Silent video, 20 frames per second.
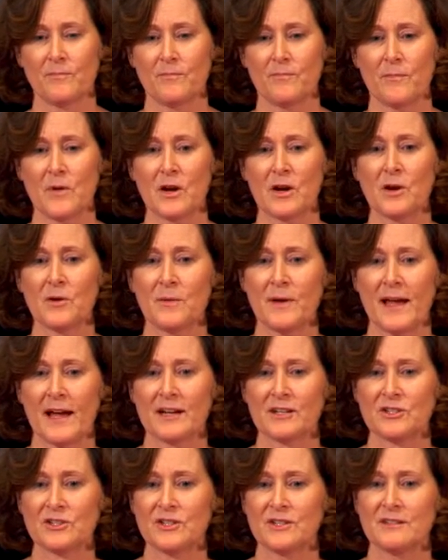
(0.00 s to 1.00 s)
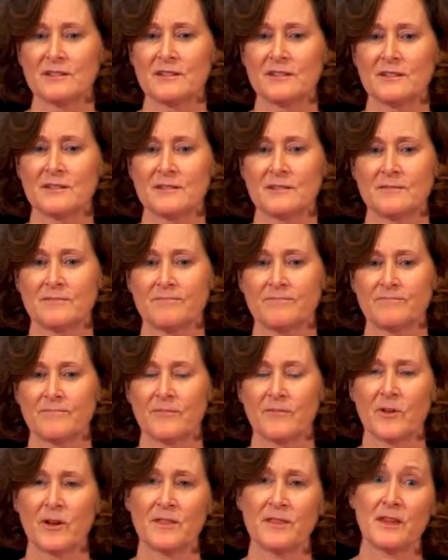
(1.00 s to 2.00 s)
Market reactions,
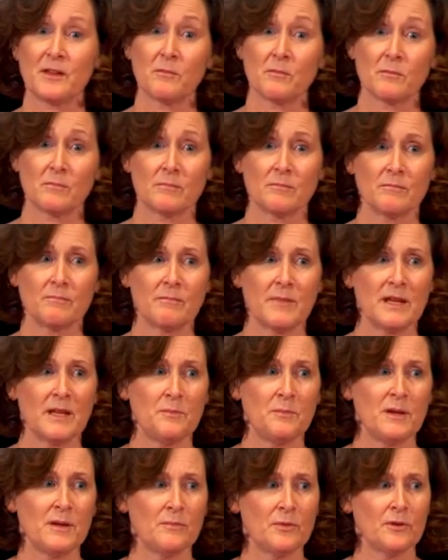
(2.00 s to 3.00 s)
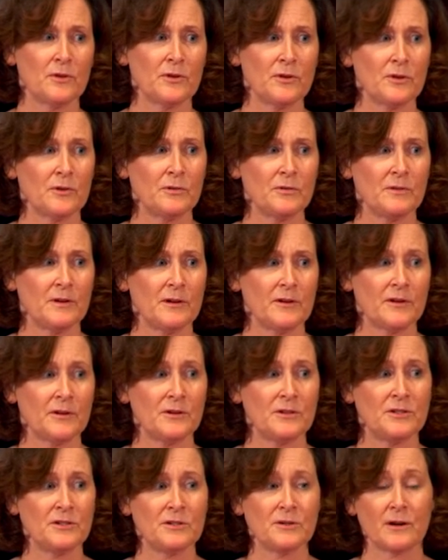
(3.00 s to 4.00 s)
I think many people who
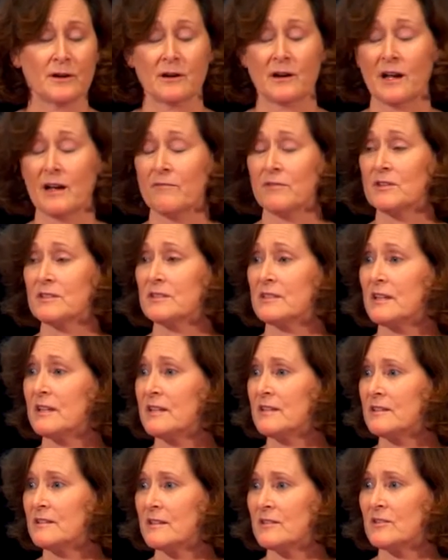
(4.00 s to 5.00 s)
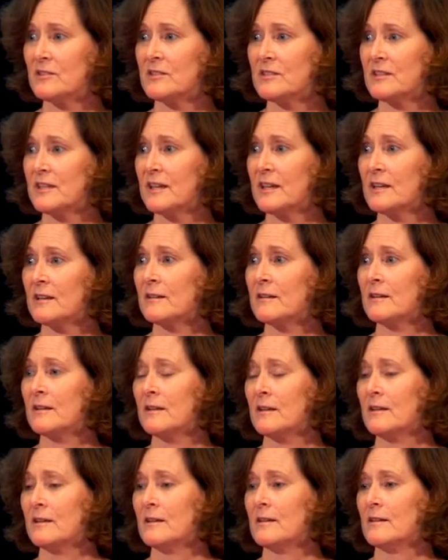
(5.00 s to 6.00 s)
do archival studies understand
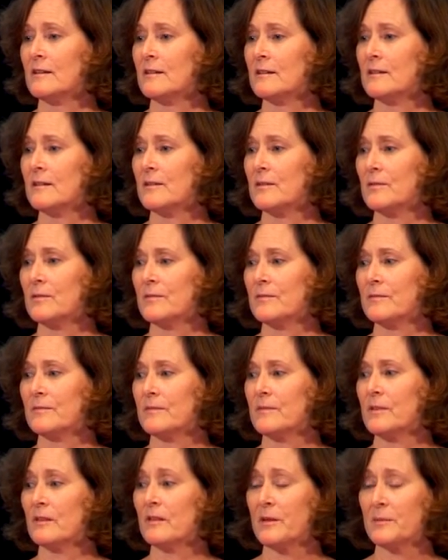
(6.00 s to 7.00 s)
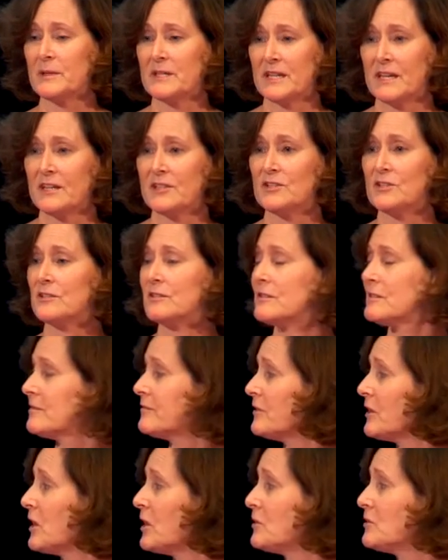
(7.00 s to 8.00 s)
the limitations
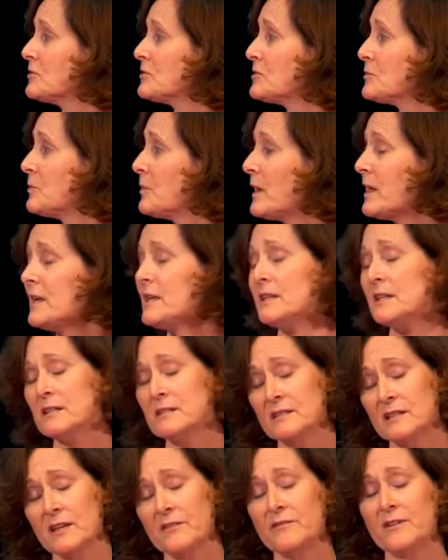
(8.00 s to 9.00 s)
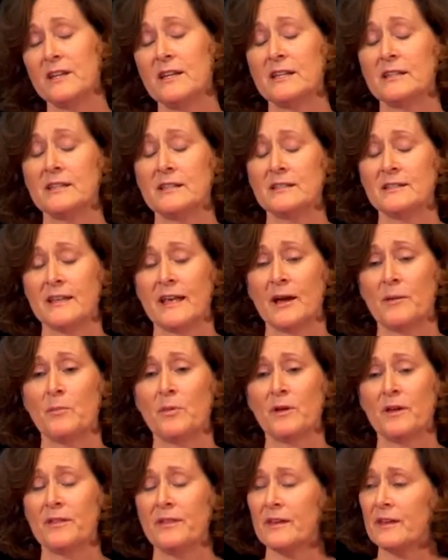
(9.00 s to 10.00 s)
of those. But it does give an
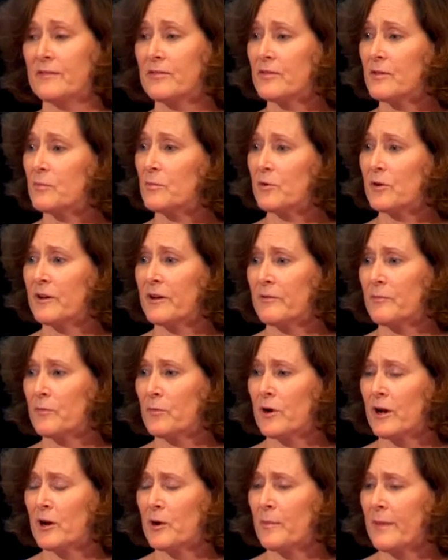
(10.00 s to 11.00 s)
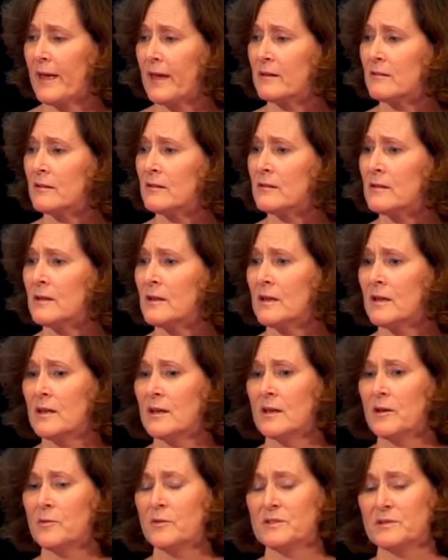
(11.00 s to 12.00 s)
example. I think the prior panel
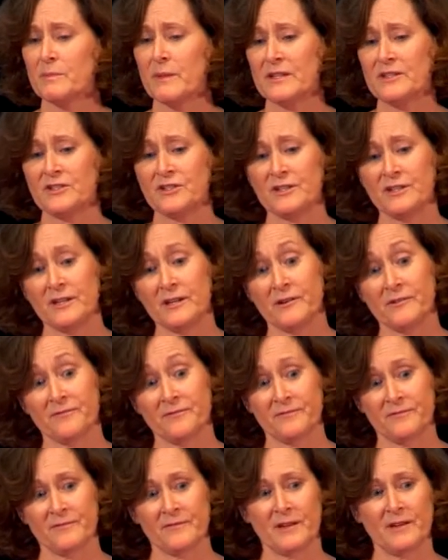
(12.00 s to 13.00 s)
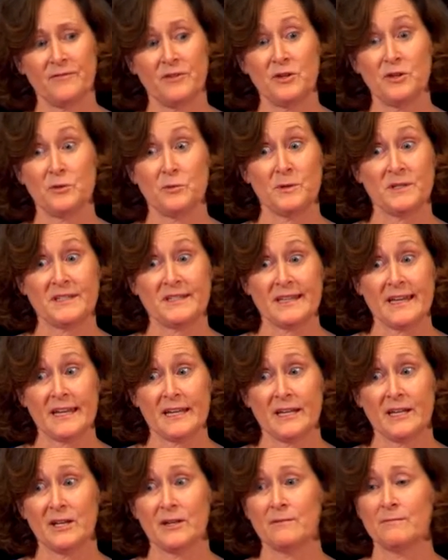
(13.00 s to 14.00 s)
was mentioned, if you do
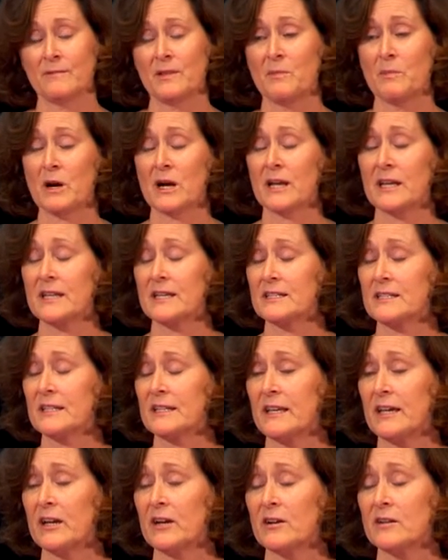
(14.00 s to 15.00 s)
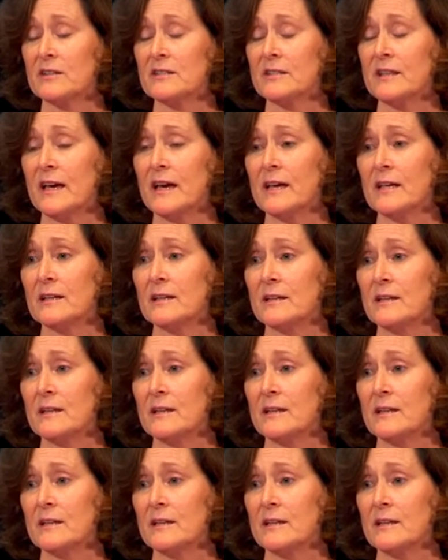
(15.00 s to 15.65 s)
restate and the market doesn't care, is that